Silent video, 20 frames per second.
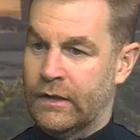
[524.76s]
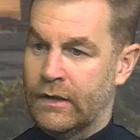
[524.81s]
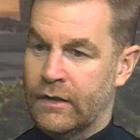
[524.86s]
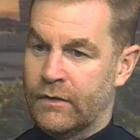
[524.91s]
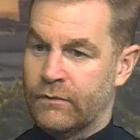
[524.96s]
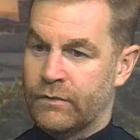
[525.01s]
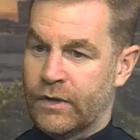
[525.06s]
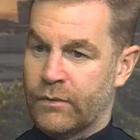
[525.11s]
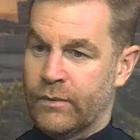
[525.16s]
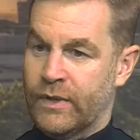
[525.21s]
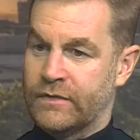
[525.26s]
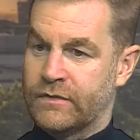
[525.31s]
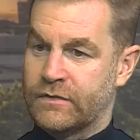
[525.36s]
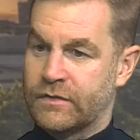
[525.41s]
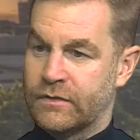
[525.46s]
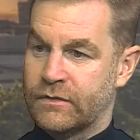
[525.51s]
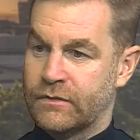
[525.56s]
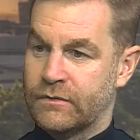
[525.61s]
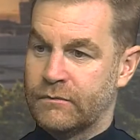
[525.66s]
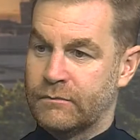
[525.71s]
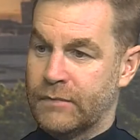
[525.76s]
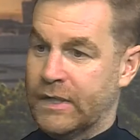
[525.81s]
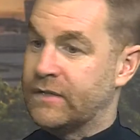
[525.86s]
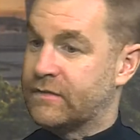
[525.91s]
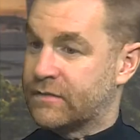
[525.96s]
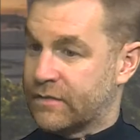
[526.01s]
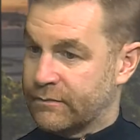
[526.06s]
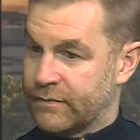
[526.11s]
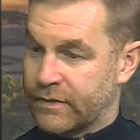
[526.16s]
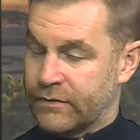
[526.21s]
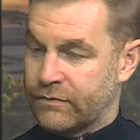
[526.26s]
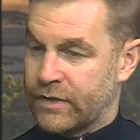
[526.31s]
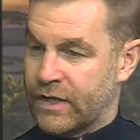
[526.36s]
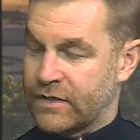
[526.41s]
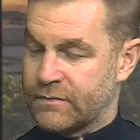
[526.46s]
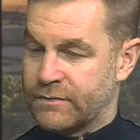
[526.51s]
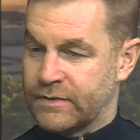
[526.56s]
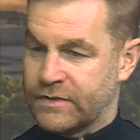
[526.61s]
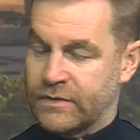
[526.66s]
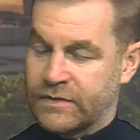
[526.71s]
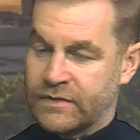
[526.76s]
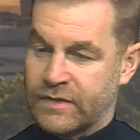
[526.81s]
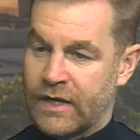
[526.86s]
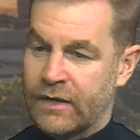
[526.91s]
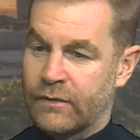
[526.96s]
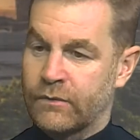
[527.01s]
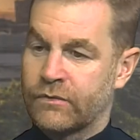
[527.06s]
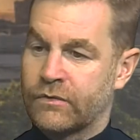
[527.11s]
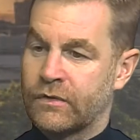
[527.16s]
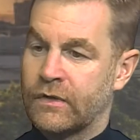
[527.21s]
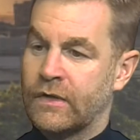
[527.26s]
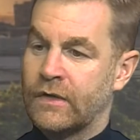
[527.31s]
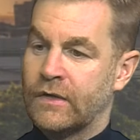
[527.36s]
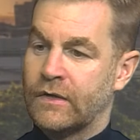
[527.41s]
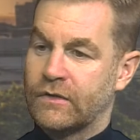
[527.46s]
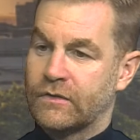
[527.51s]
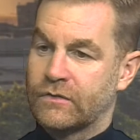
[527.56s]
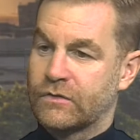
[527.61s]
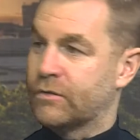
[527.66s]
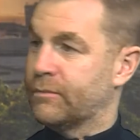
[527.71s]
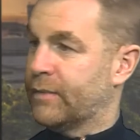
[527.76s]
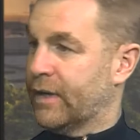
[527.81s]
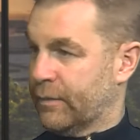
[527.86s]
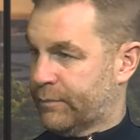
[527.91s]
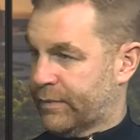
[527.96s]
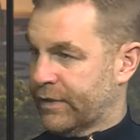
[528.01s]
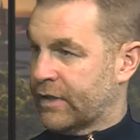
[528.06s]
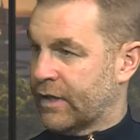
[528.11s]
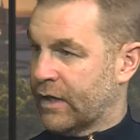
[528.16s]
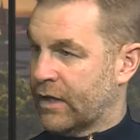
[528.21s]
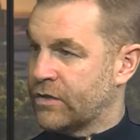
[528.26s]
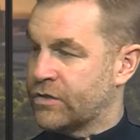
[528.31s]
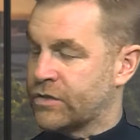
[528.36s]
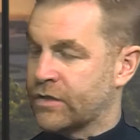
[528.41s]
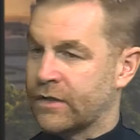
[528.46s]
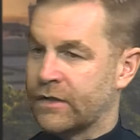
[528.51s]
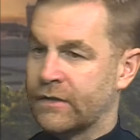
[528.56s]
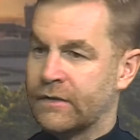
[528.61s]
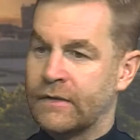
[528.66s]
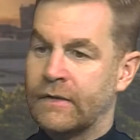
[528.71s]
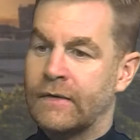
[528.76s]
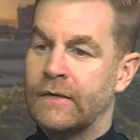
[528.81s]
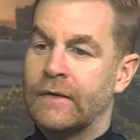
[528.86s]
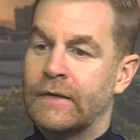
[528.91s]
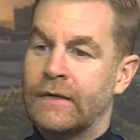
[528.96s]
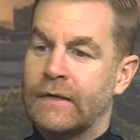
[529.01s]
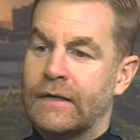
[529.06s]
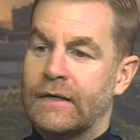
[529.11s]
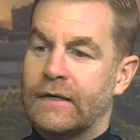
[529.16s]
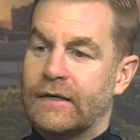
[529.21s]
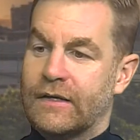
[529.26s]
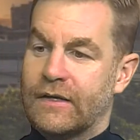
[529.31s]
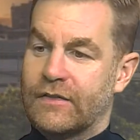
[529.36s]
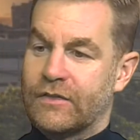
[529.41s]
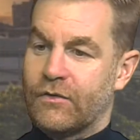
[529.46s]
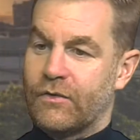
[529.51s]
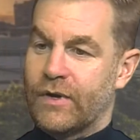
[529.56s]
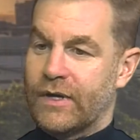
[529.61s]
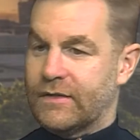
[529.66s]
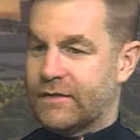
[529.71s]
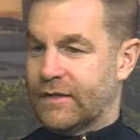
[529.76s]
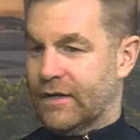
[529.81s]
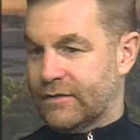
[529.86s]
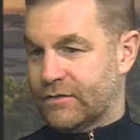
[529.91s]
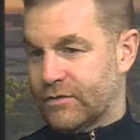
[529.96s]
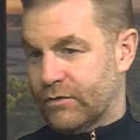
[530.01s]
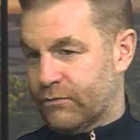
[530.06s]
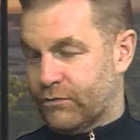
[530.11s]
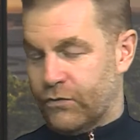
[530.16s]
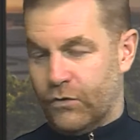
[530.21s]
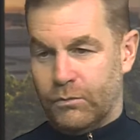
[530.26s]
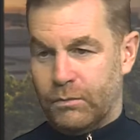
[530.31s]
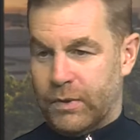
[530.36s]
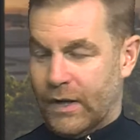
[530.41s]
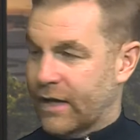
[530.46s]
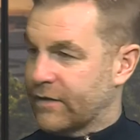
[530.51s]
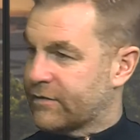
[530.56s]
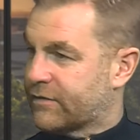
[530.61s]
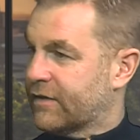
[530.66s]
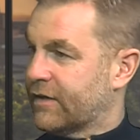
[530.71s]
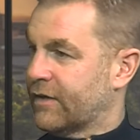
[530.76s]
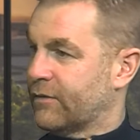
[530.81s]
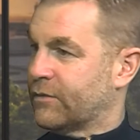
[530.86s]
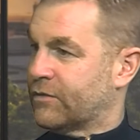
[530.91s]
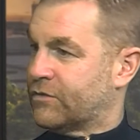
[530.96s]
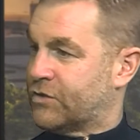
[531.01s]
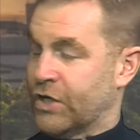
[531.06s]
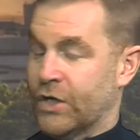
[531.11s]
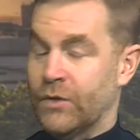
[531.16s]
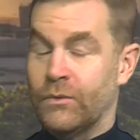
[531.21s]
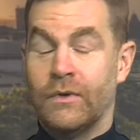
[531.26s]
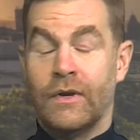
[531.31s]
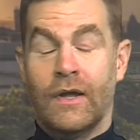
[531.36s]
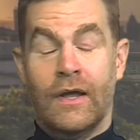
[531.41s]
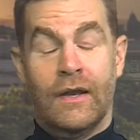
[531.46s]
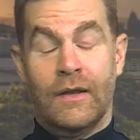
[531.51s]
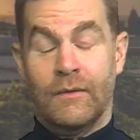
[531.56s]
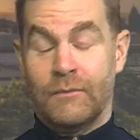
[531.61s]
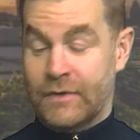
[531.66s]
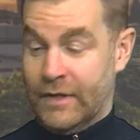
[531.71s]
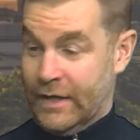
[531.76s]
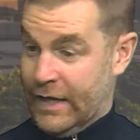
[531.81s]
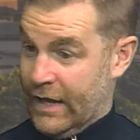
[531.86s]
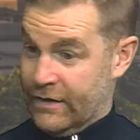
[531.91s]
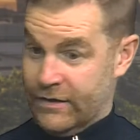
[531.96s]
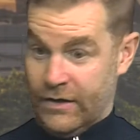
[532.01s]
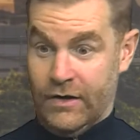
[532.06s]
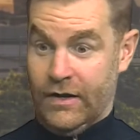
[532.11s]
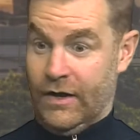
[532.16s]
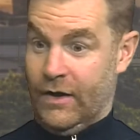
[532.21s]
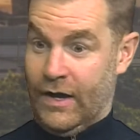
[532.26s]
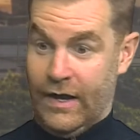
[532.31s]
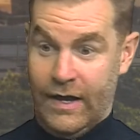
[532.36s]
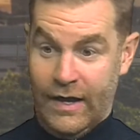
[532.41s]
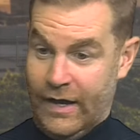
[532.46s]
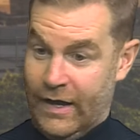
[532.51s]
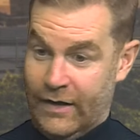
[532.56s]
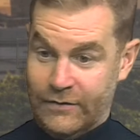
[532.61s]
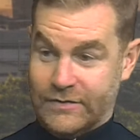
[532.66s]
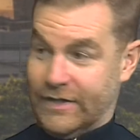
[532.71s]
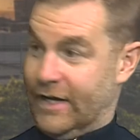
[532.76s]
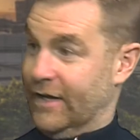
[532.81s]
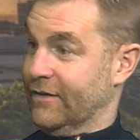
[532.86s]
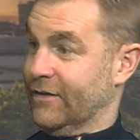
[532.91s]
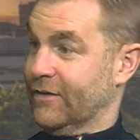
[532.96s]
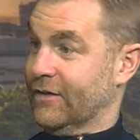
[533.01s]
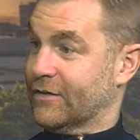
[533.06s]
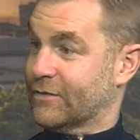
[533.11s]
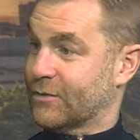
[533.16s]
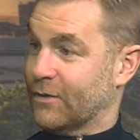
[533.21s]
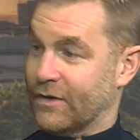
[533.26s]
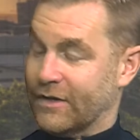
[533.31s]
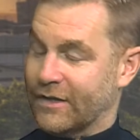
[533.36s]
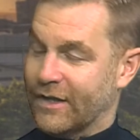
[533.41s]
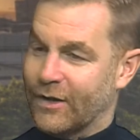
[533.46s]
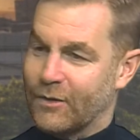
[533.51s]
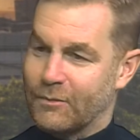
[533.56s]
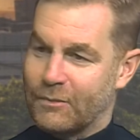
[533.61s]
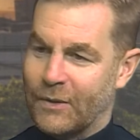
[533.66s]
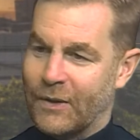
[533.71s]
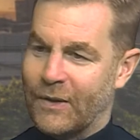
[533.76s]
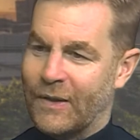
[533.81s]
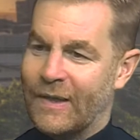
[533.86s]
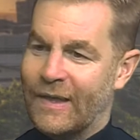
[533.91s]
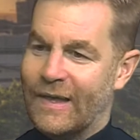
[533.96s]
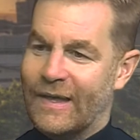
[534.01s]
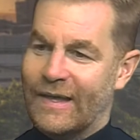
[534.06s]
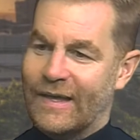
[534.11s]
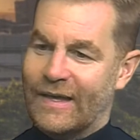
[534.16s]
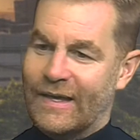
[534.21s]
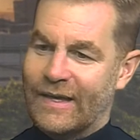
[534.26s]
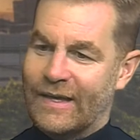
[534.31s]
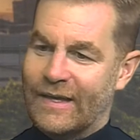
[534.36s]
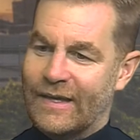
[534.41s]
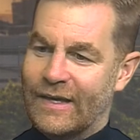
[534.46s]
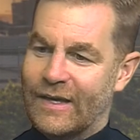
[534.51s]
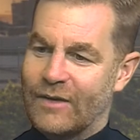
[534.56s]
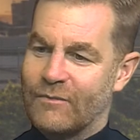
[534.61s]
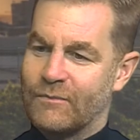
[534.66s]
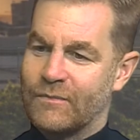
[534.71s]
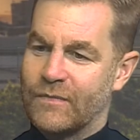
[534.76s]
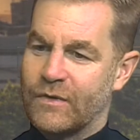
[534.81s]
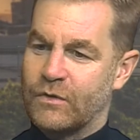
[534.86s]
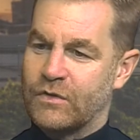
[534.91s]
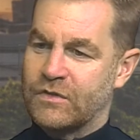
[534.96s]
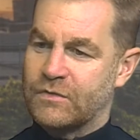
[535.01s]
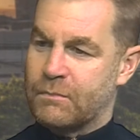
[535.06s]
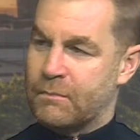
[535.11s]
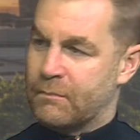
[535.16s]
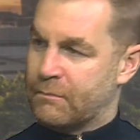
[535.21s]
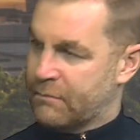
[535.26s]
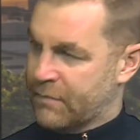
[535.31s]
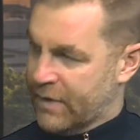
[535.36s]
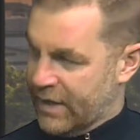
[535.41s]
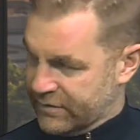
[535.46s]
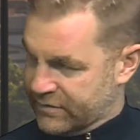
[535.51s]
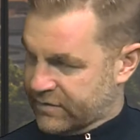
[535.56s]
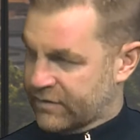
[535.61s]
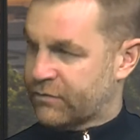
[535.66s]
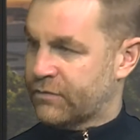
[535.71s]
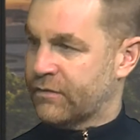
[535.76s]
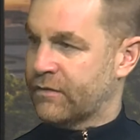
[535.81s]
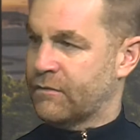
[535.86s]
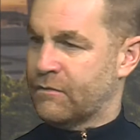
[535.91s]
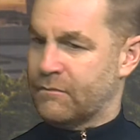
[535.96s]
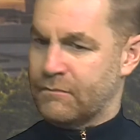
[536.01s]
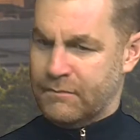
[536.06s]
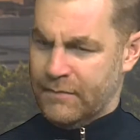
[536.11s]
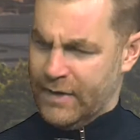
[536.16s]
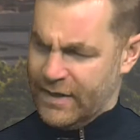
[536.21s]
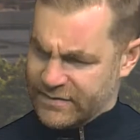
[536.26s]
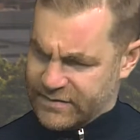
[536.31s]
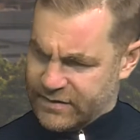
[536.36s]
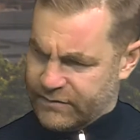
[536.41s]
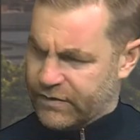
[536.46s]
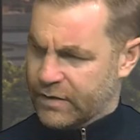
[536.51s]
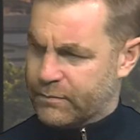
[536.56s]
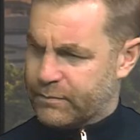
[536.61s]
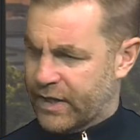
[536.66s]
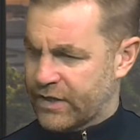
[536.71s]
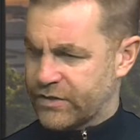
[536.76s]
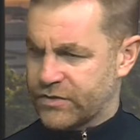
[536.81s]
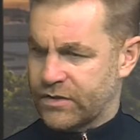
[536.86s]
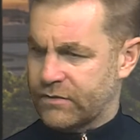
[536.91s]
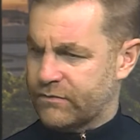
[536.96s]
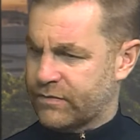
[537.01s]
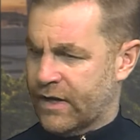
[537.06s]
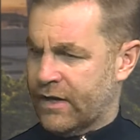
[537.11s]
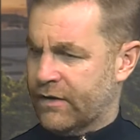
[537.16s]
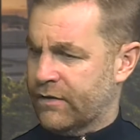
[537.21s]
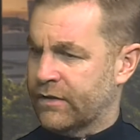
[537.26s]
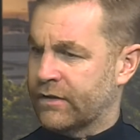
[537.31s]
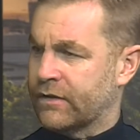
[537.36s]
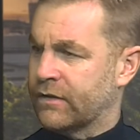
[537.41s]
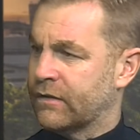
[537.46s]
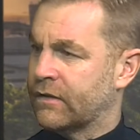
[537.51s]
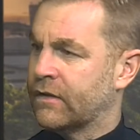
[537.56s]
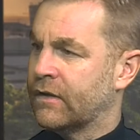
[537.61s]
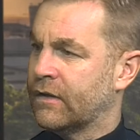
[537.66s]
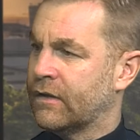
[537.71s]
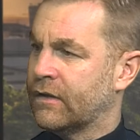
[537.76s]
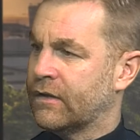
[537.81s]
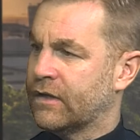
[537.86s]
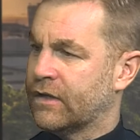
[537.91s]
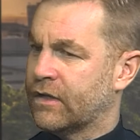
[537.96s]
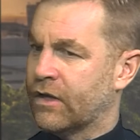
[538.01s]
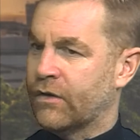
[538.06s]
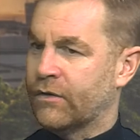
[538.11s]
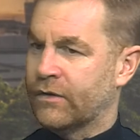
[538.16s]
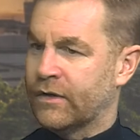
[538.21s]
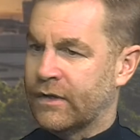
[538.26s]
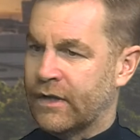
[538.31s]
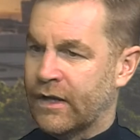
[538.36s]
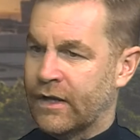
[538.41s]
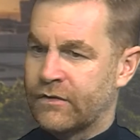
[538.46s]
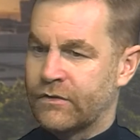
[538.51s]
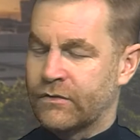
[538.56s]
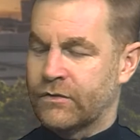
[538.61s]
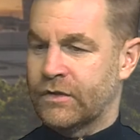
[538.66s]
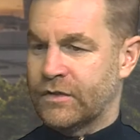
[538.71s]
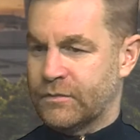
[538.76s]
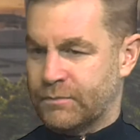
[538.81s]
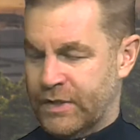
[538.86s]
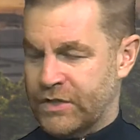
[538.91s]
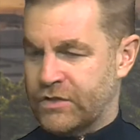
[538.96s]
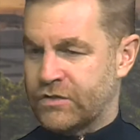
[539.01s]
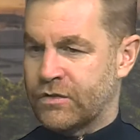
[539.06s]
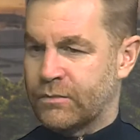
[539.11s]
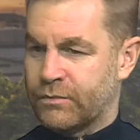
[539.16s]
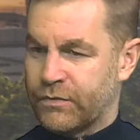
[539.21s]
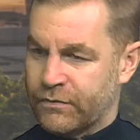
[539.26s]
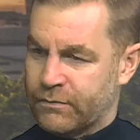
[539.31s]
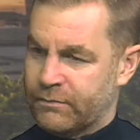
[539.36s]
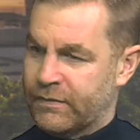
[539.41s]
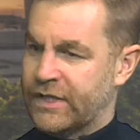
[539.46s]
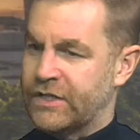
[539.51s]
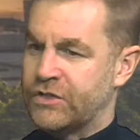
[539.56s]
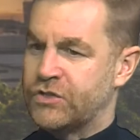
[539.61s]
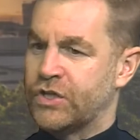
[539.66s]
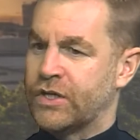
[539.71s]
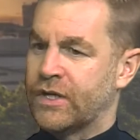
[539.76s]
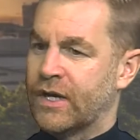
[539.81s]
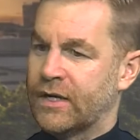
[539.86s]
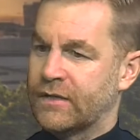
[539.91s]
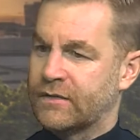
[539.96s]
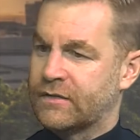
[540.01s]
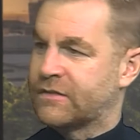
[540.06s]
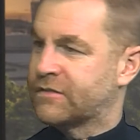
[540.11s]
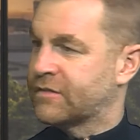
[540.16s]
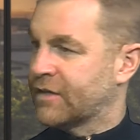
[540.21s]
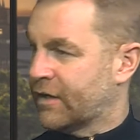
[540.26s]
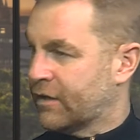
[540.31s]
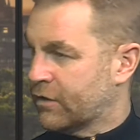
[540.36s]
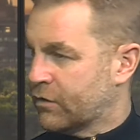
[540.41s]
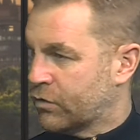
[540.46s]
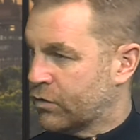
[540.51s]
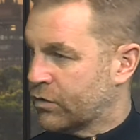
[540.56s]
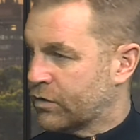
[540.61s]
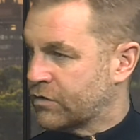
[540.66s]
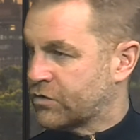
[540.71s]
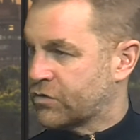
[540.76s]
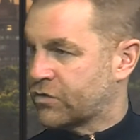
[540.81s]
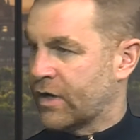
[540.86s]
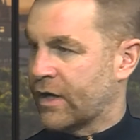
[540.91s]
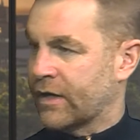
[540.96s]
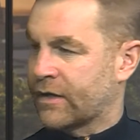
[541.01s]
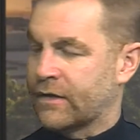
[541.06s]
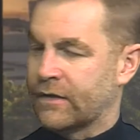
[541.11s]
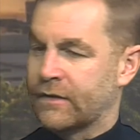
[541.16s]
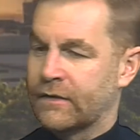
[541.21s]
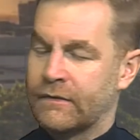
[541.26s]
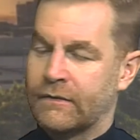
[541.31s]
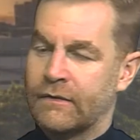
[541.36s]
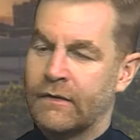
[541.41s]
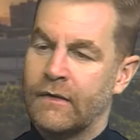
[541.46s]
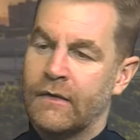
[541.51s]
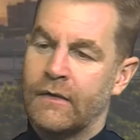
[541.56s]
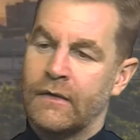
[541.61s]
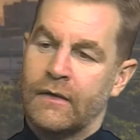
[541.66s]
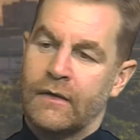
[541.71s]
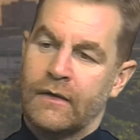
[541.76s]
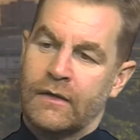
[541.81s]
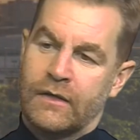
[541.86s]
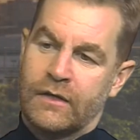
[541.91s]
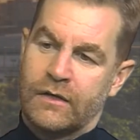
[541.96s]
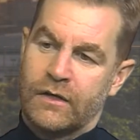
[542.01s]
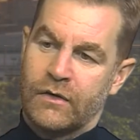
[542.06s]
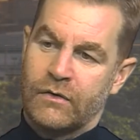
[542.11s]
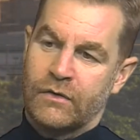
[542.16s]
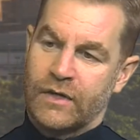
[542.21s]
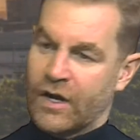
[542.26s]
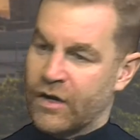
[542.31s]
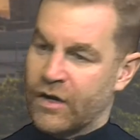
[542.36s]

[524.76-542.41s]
I went to meet him, he invited me to his house, saw my application, and he had the radiator on full blast, and it was June, and I'm thinking, I don't know how to handle this one, but he was massively passionate for Harrogate, and he had all these pictures up from Leeds United signing Gordon Strachan and Gary